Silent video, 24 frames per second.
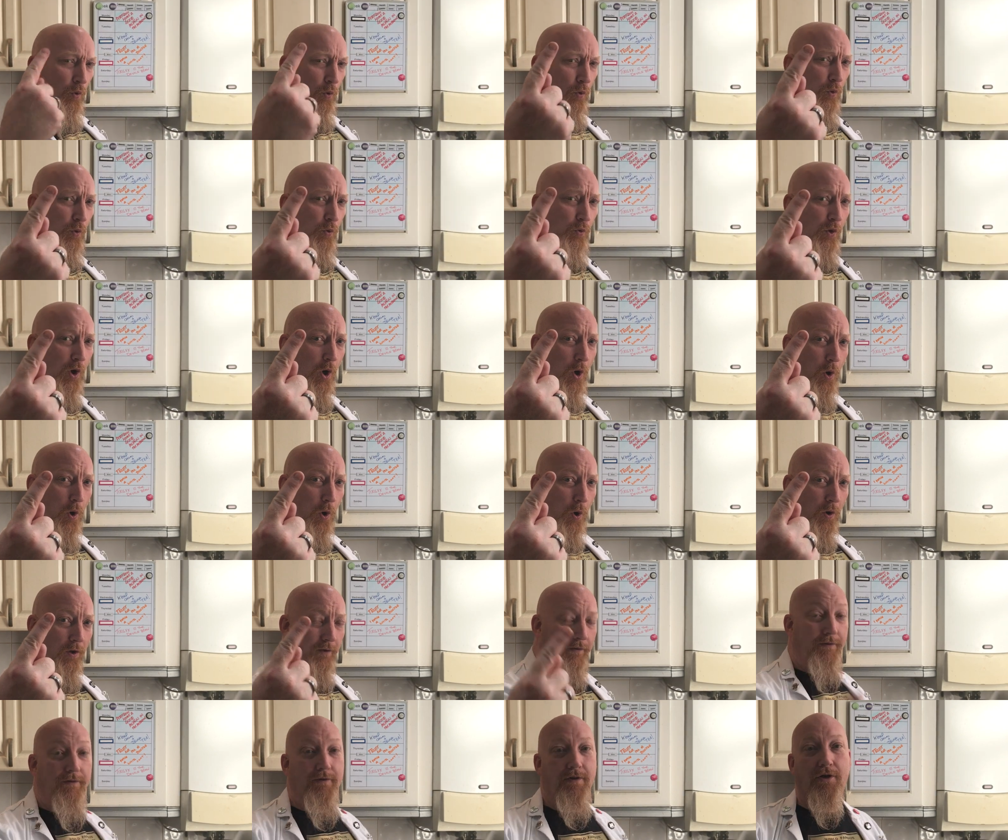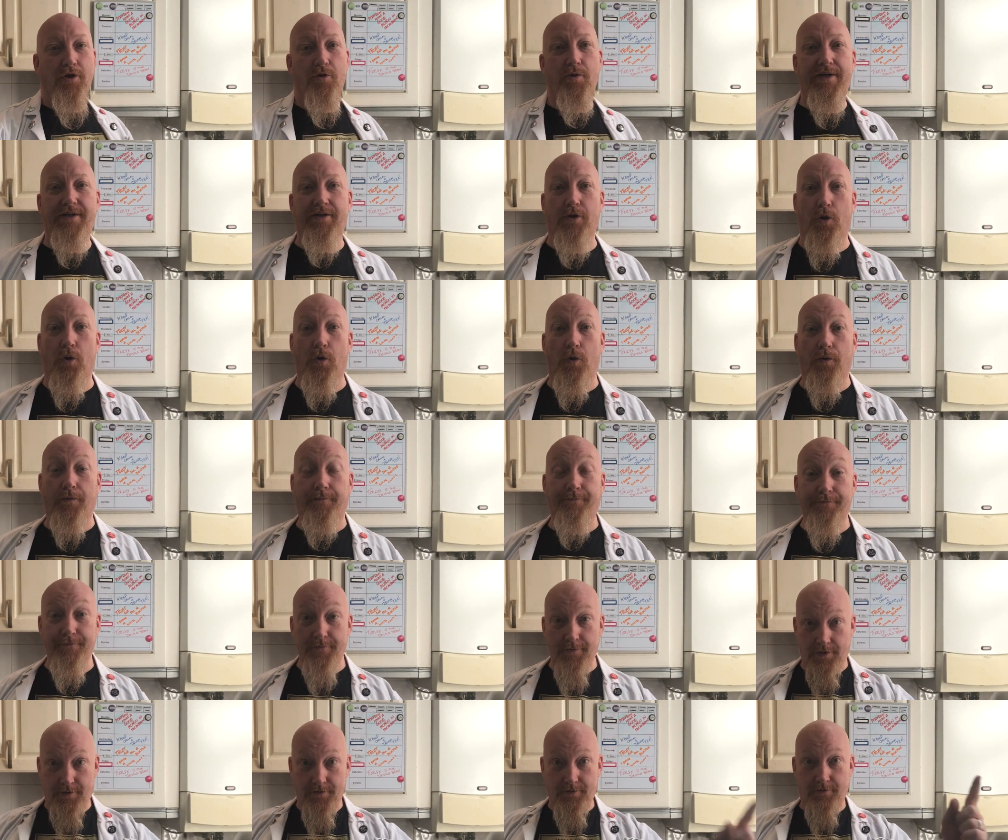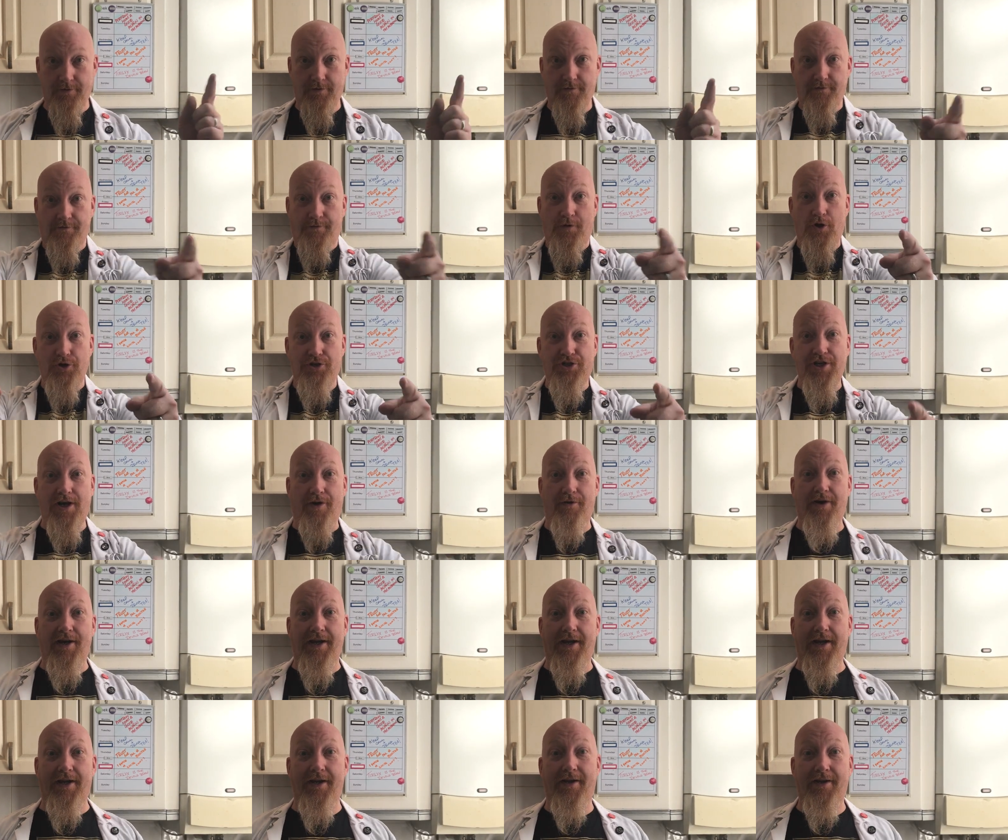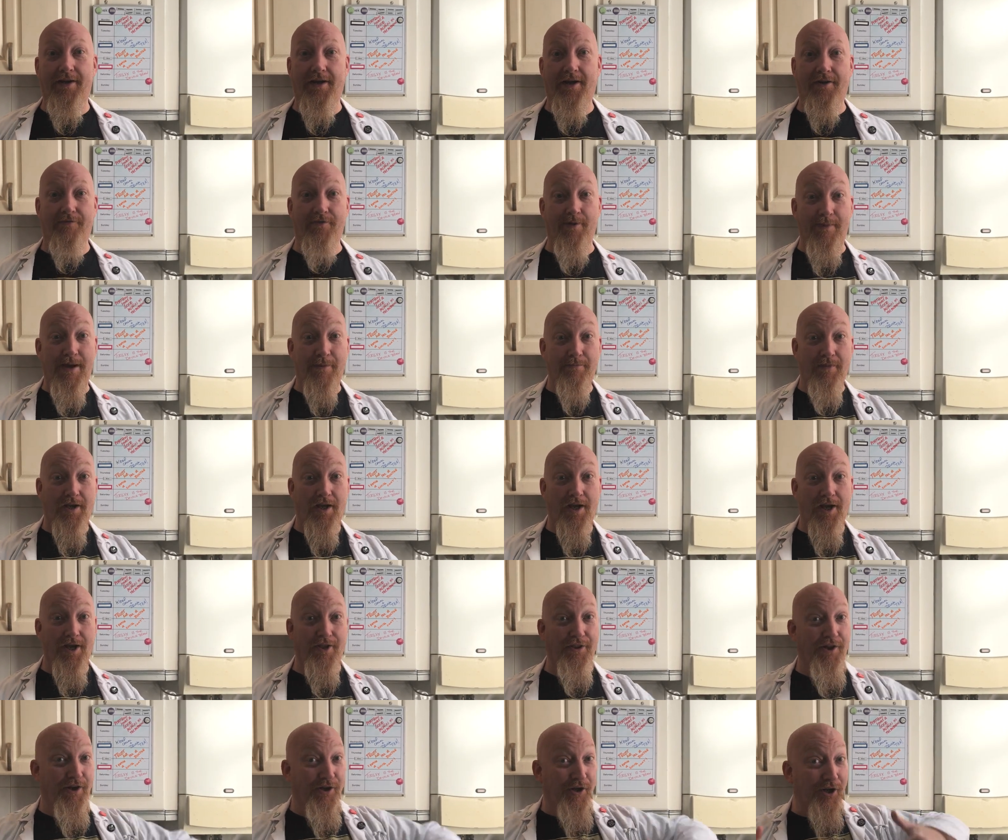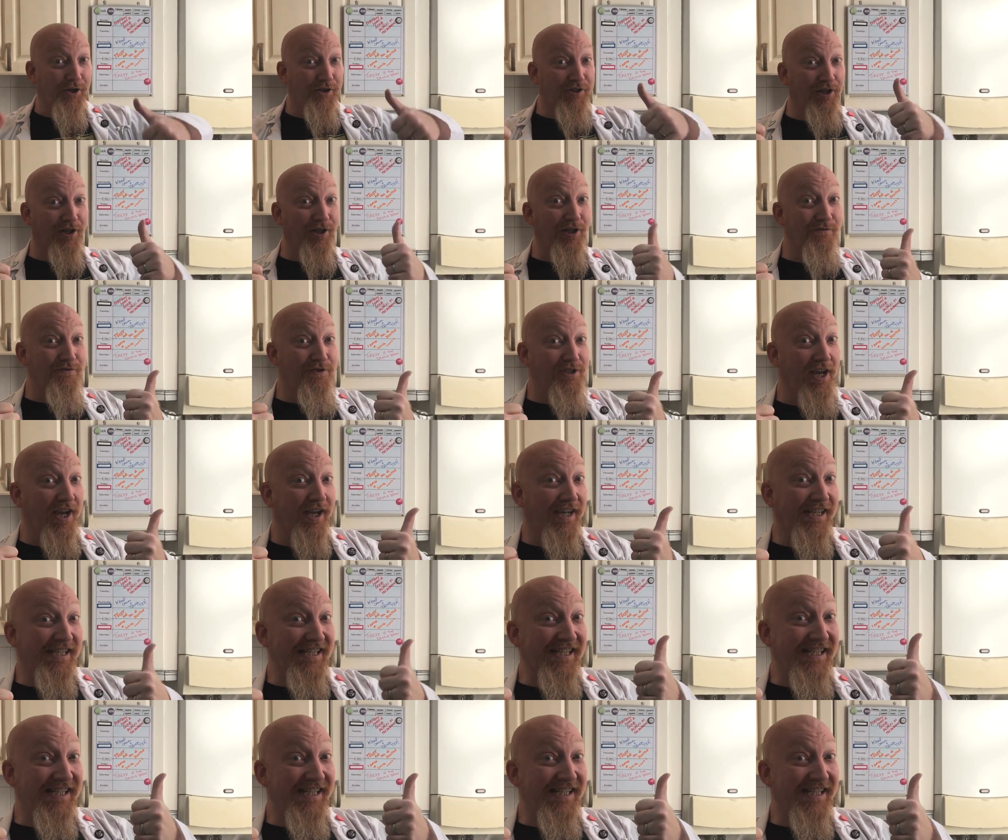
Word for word: Uno, quid For charity. Remember, the doctor loves you.